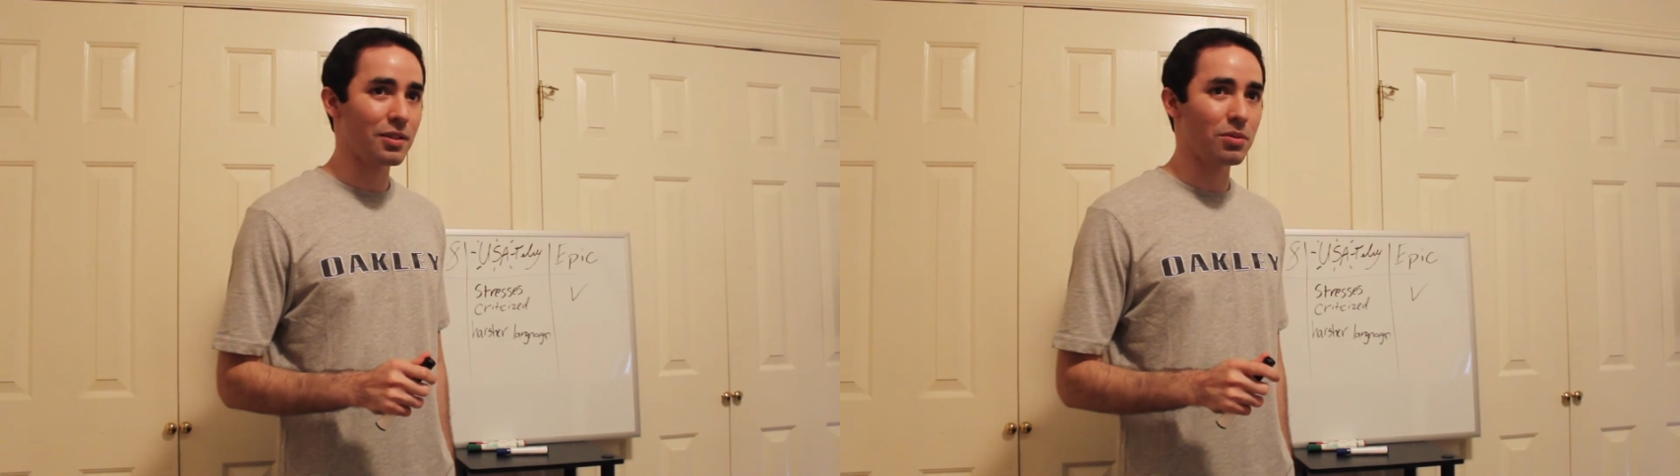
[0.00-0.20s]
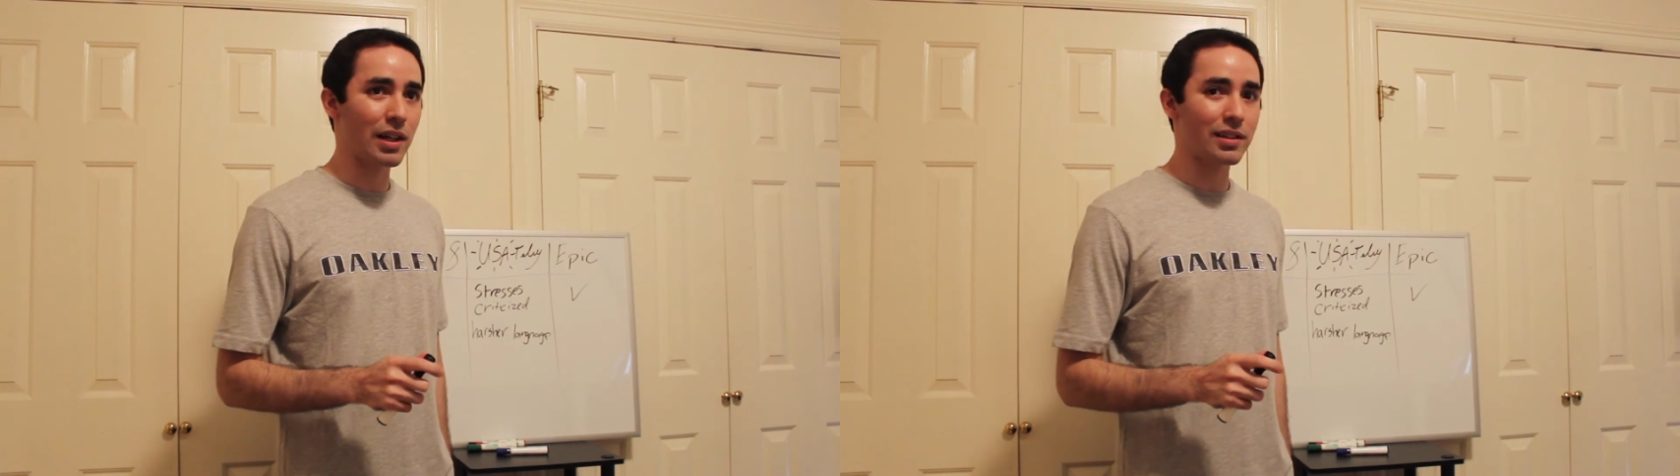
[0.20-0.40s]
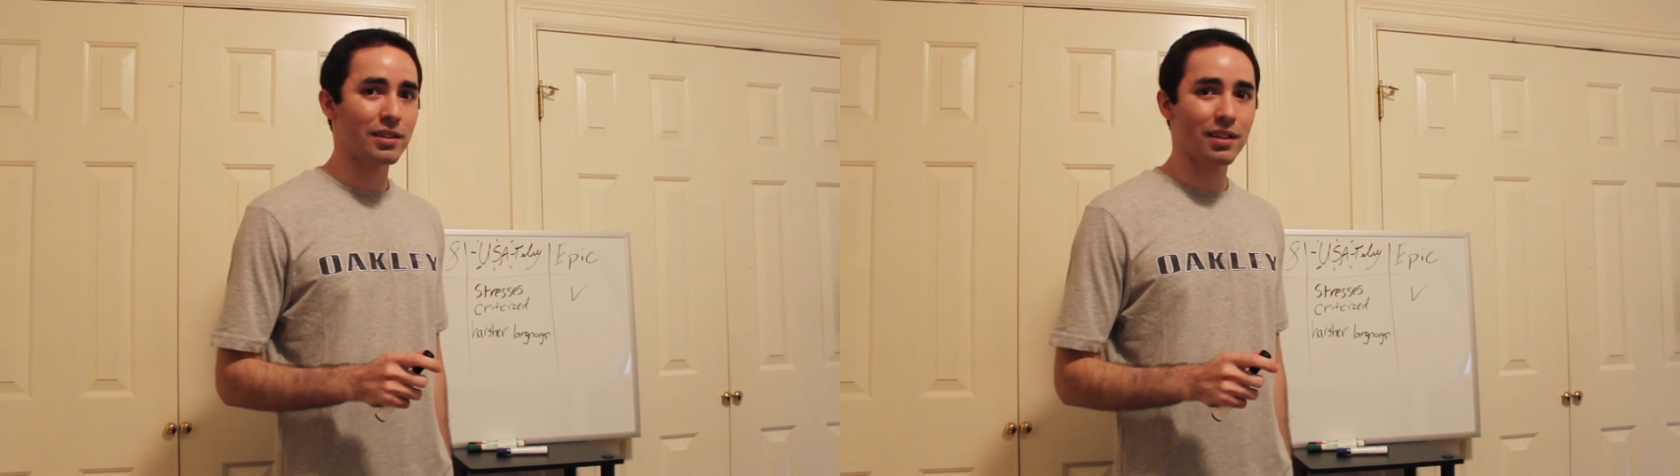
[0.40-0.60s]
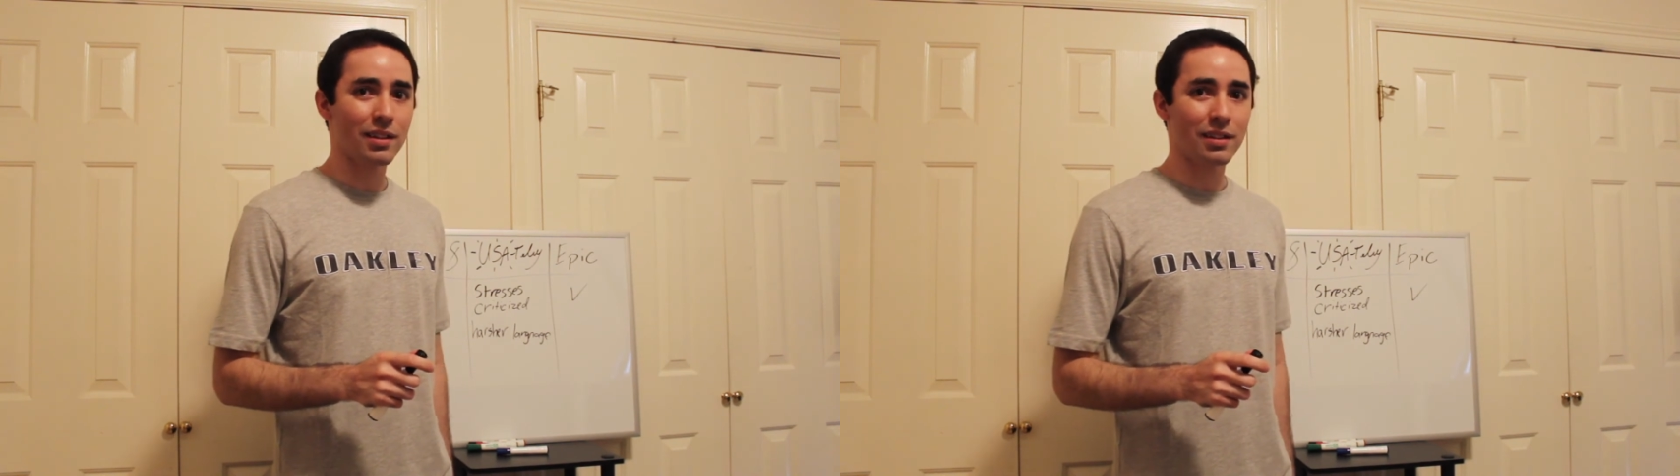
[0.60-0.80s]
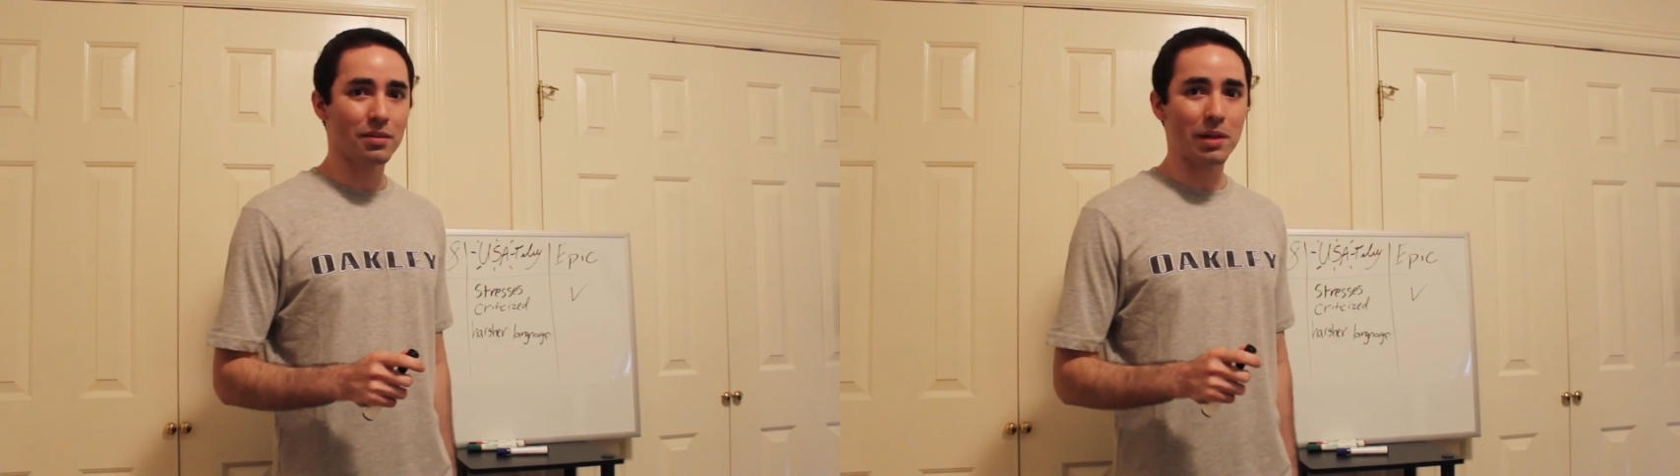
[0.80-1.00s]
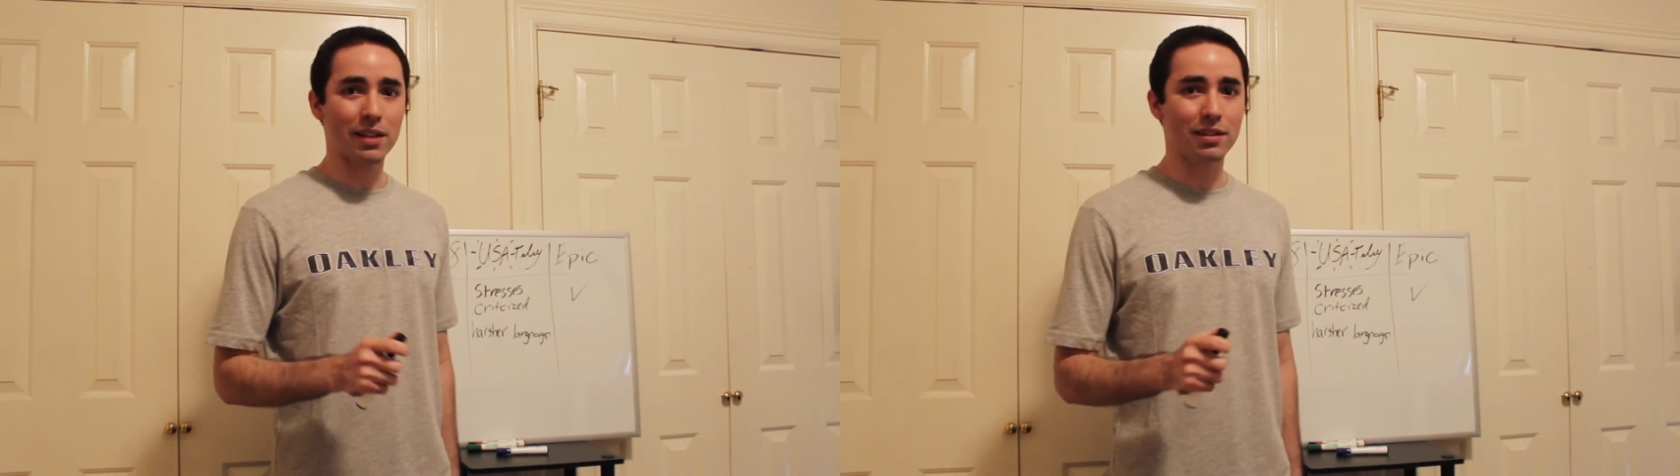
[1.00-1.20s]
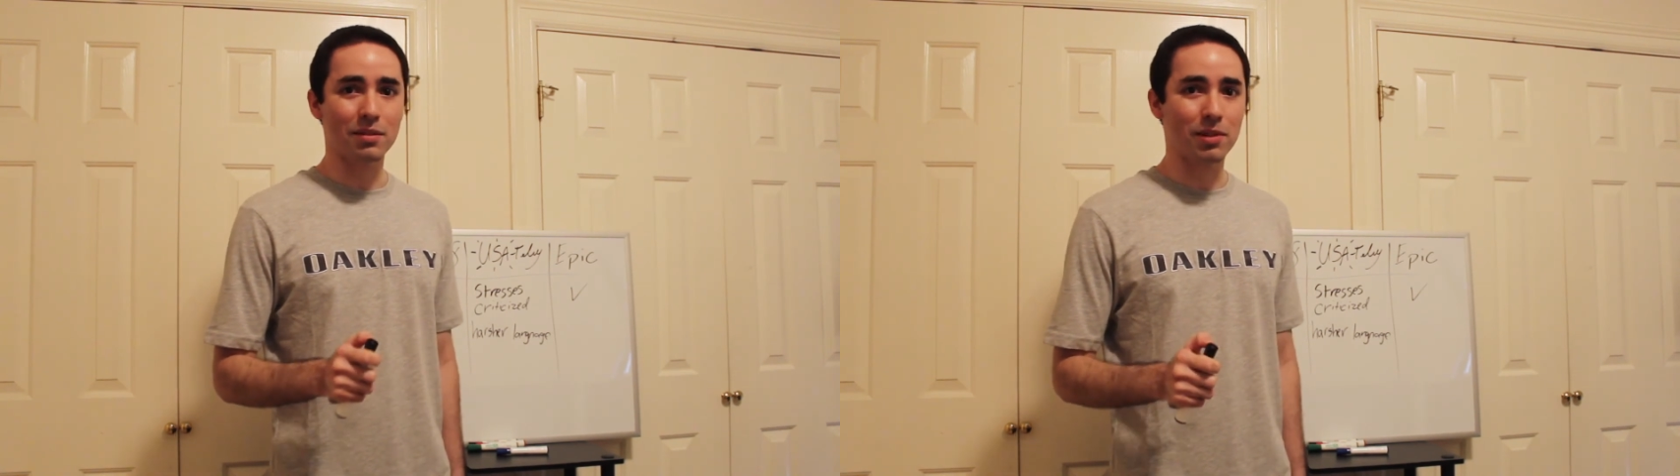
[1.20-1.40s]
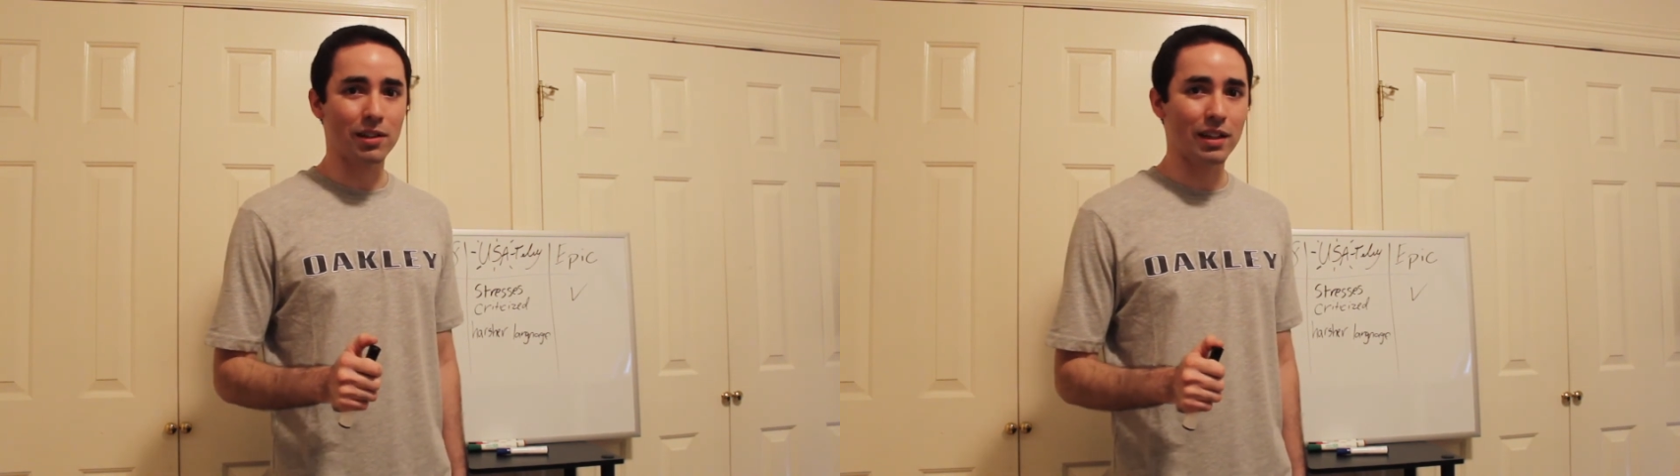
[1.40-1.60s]
watch a
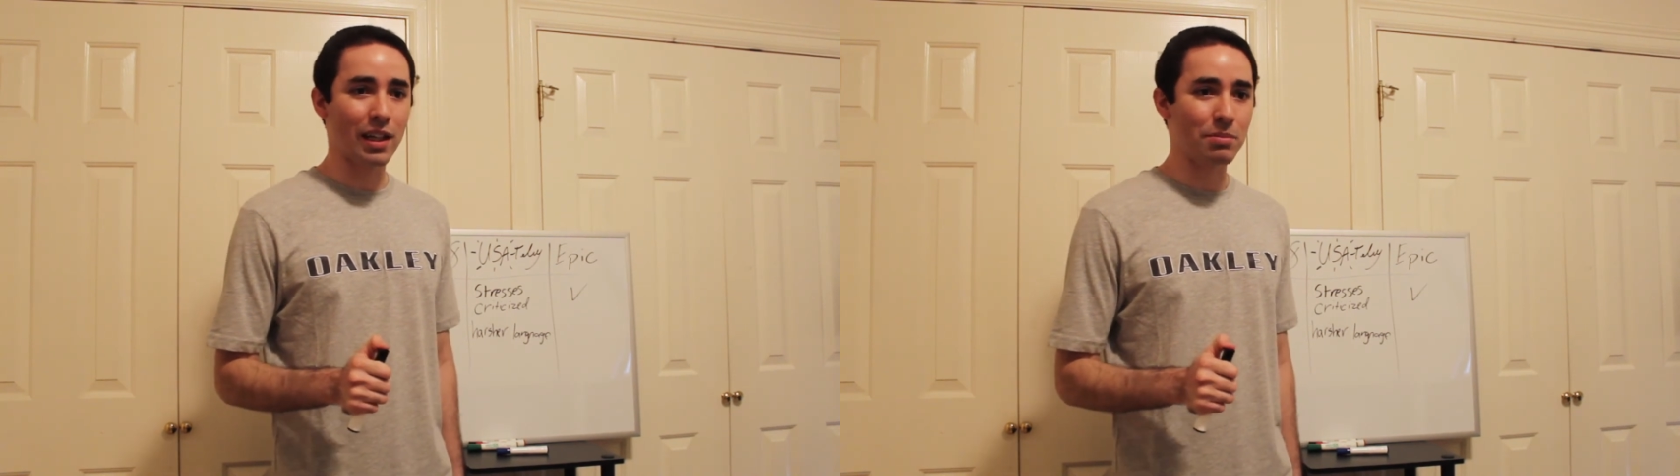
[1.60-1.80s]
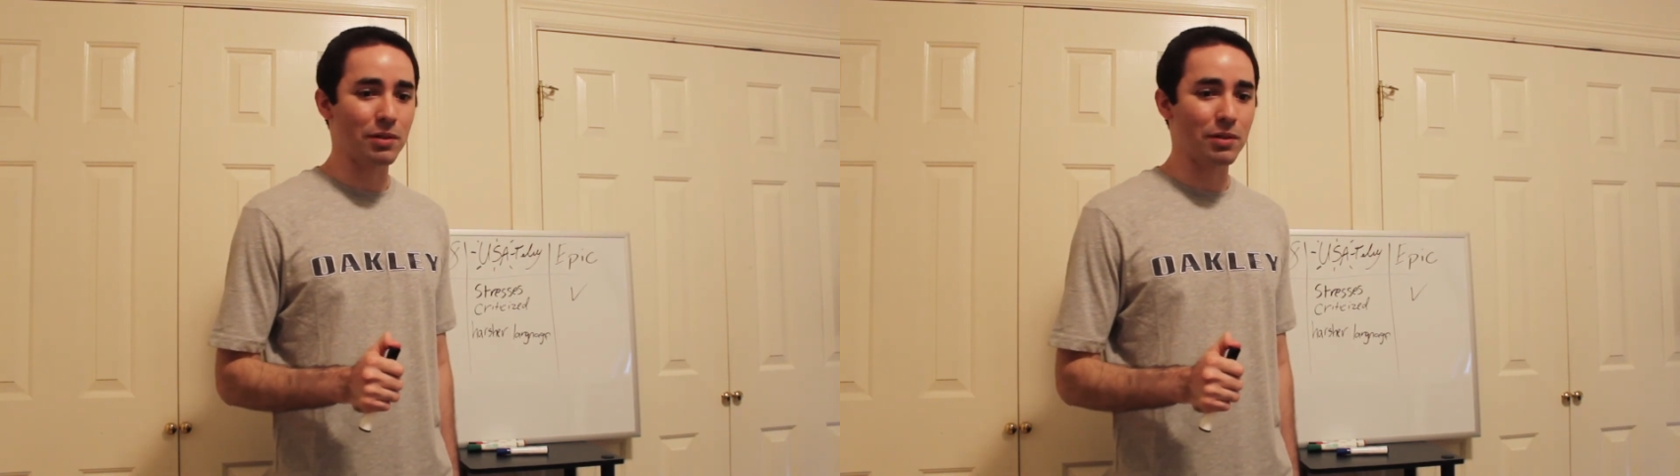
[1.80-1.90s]
basketball game,